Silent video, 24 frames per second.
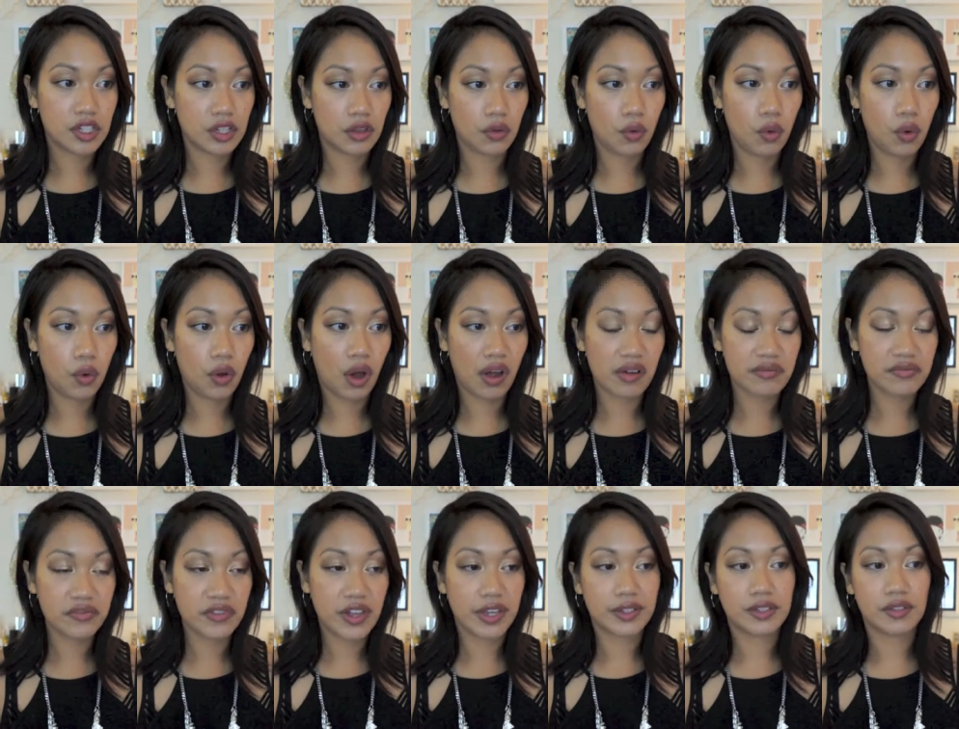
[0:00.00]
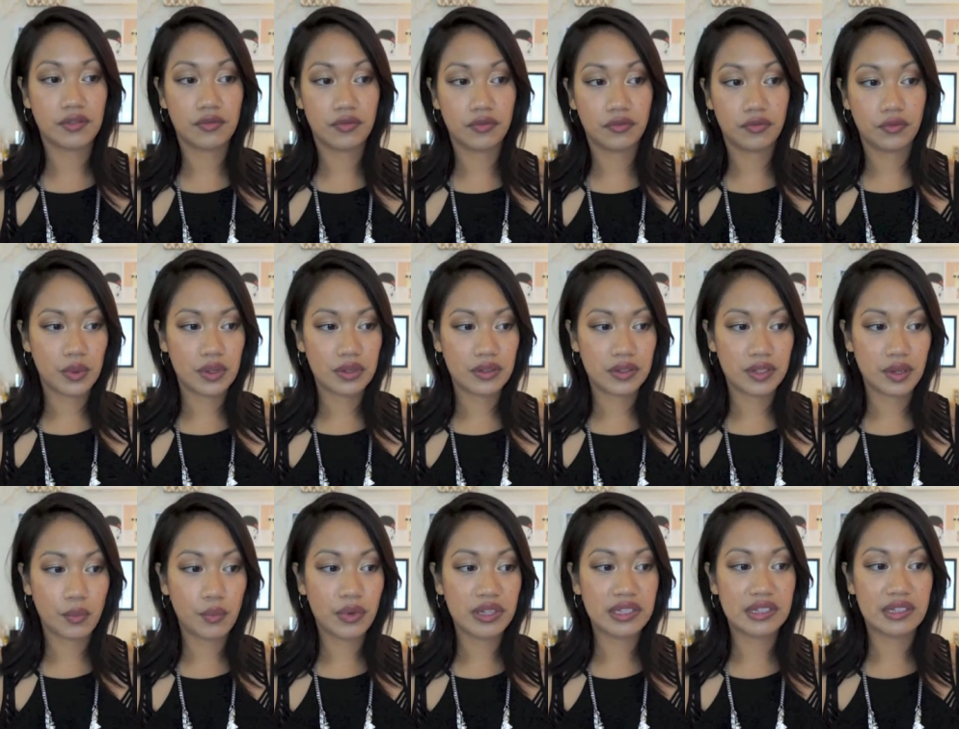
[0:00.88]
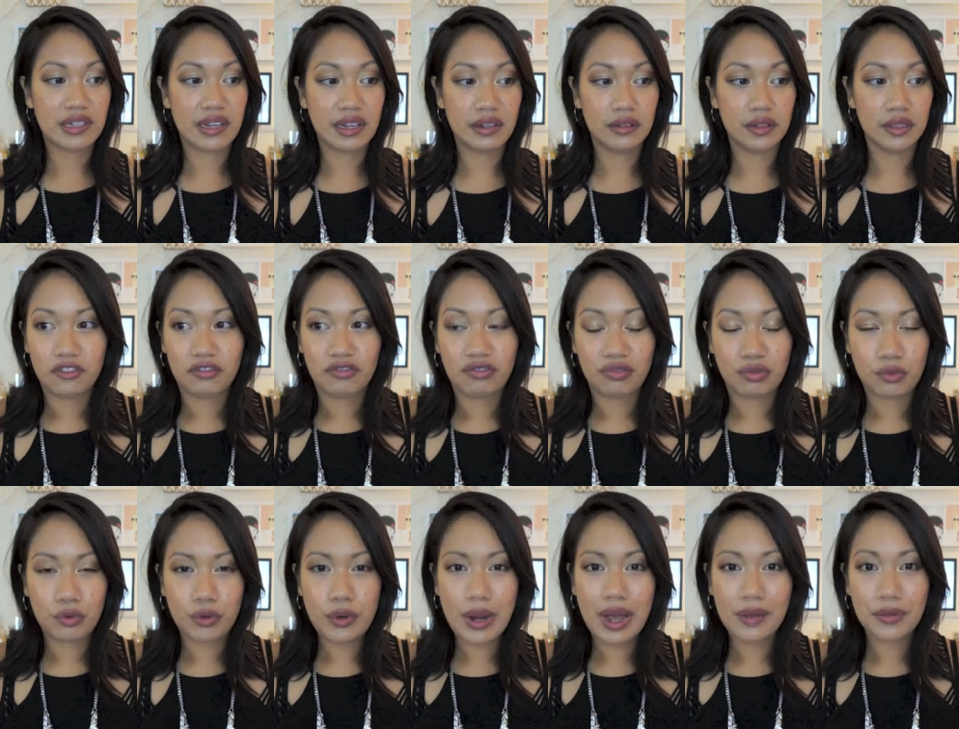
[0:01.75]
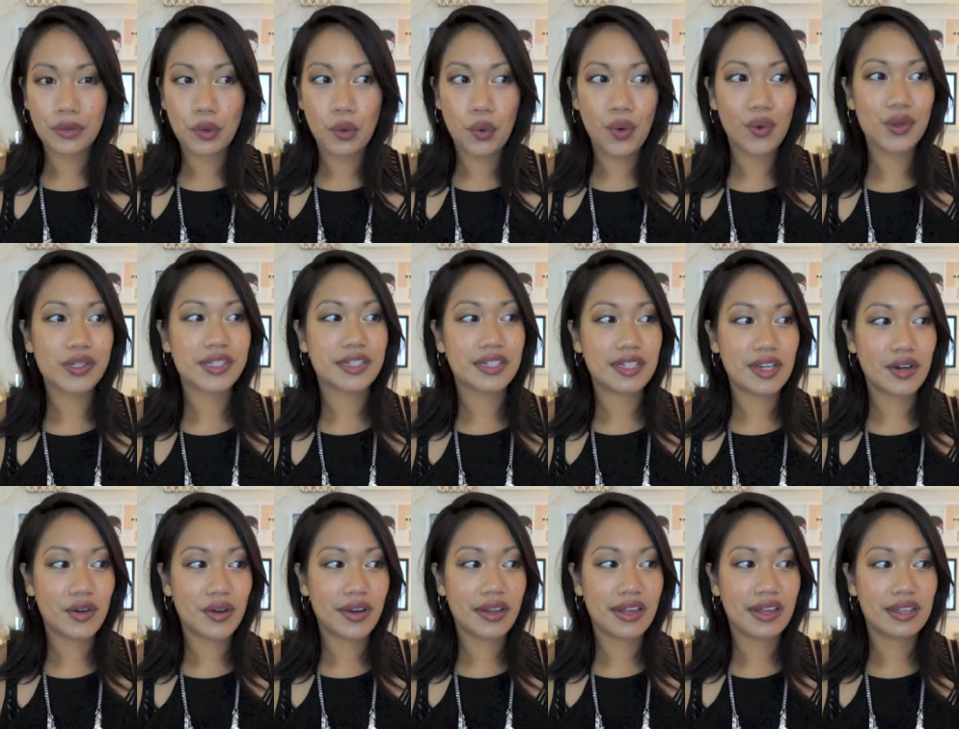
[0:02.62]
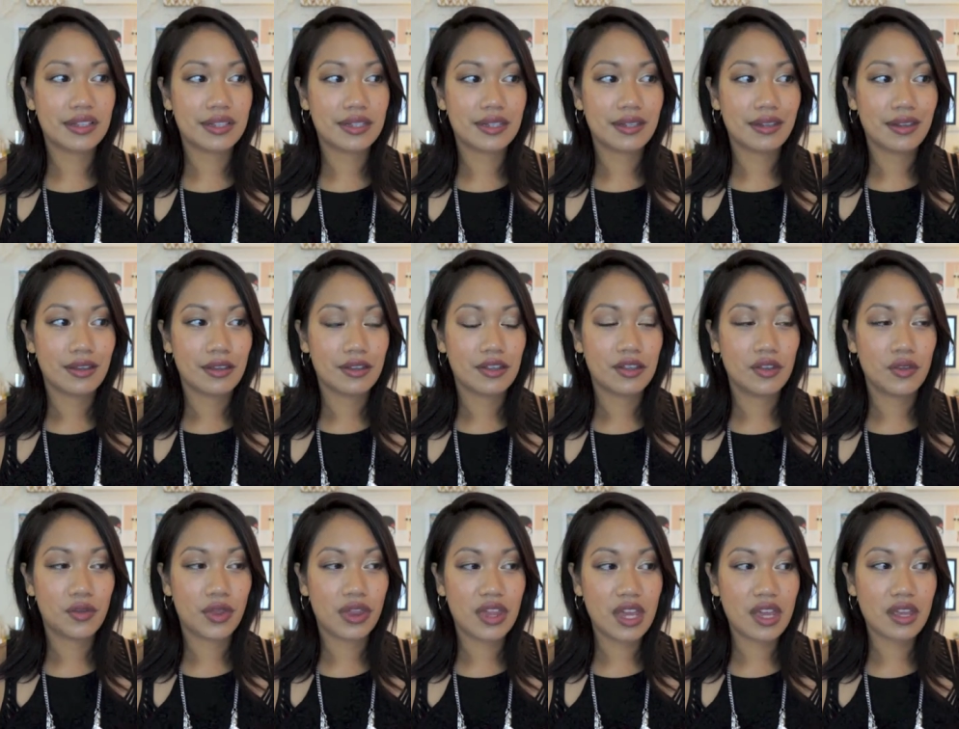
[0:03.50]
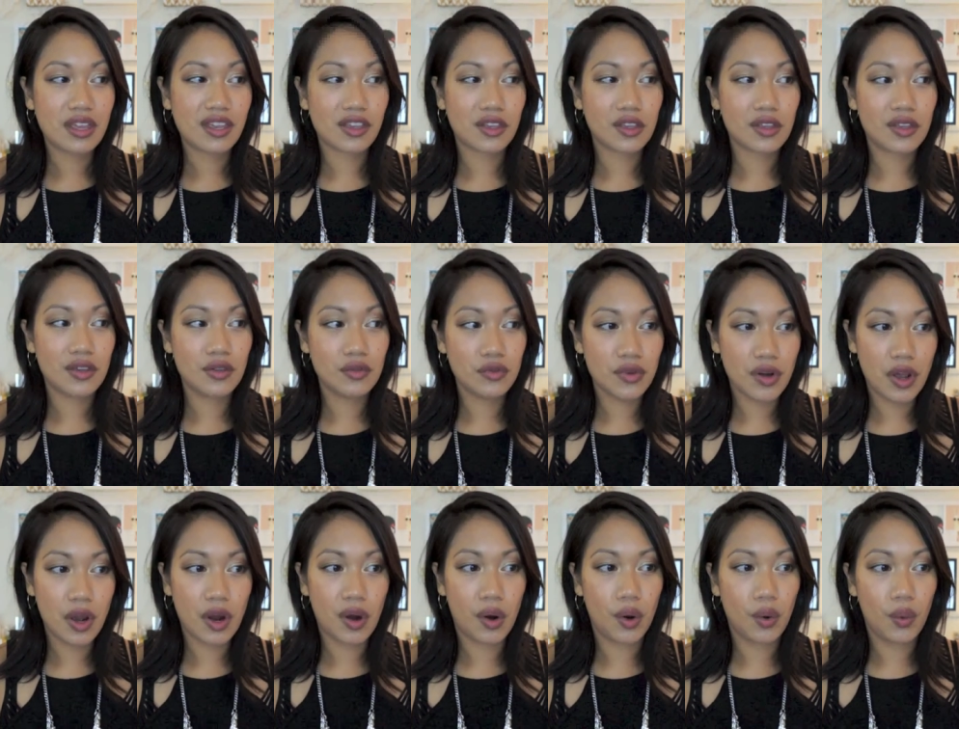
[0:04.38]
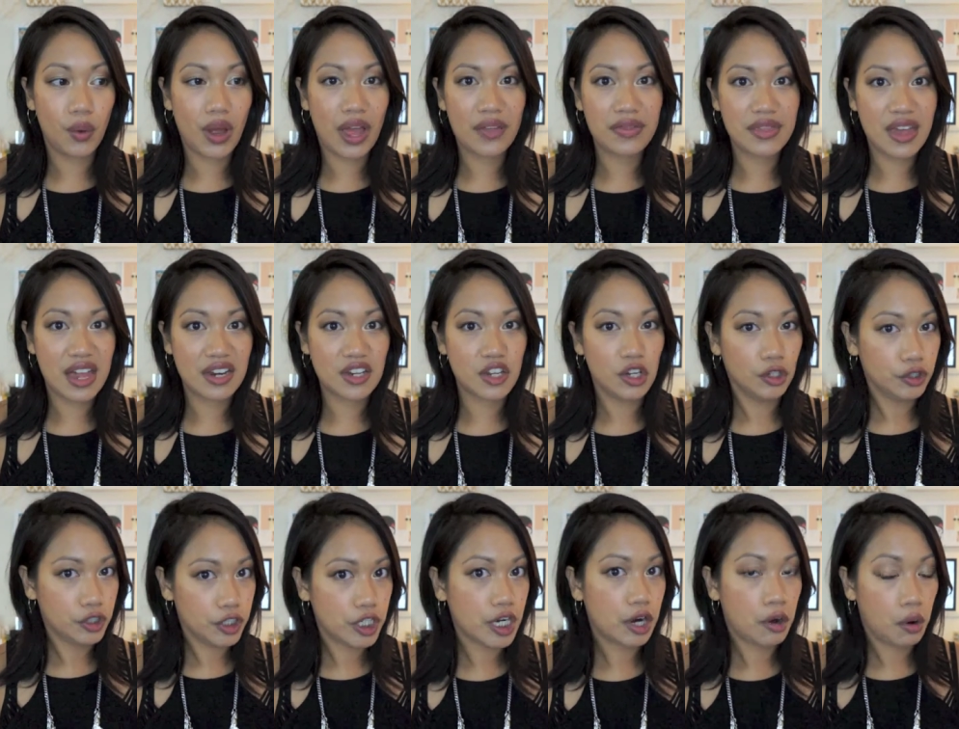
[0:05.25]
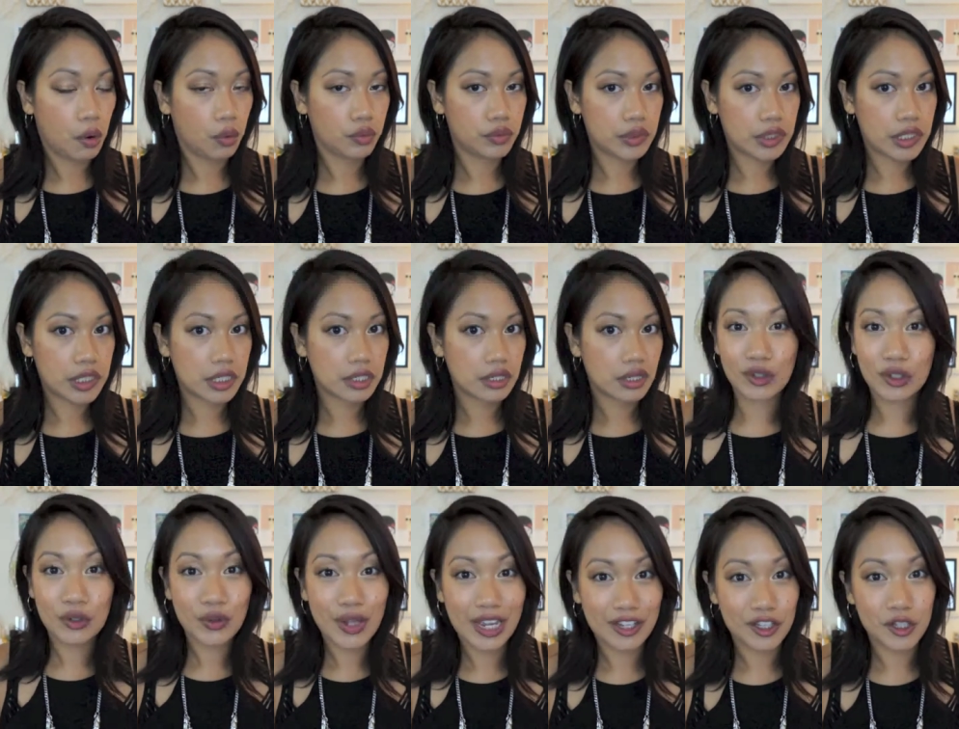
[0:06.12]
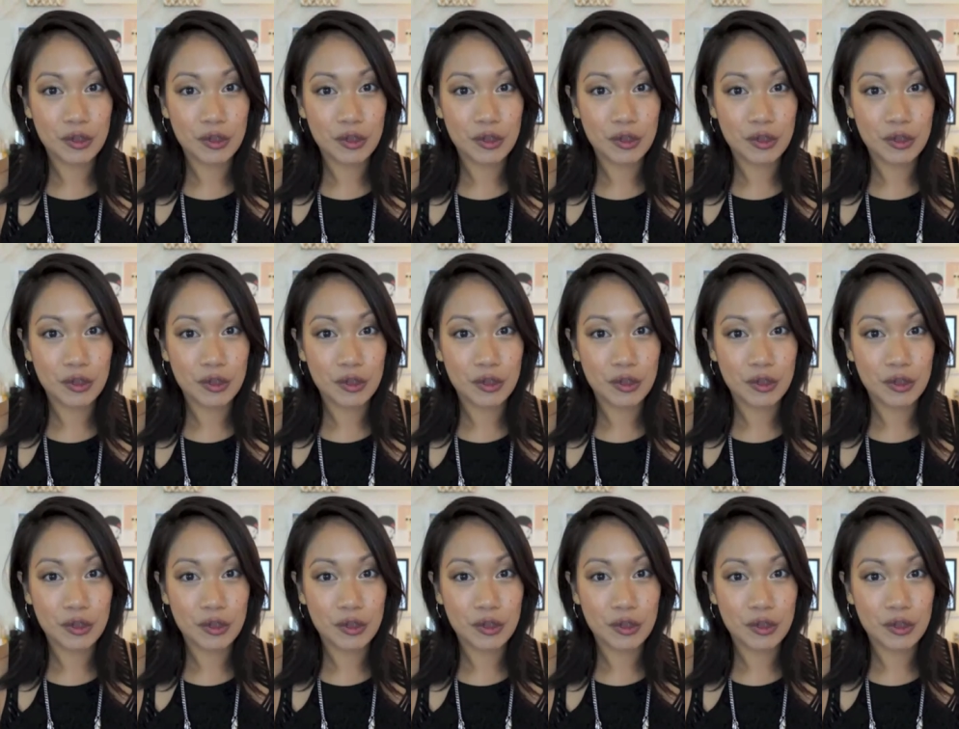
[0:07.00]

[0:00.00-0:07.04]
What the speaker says: the whole conflict of someone's guilt Throughout the whole series, you think you know and then you don't. You get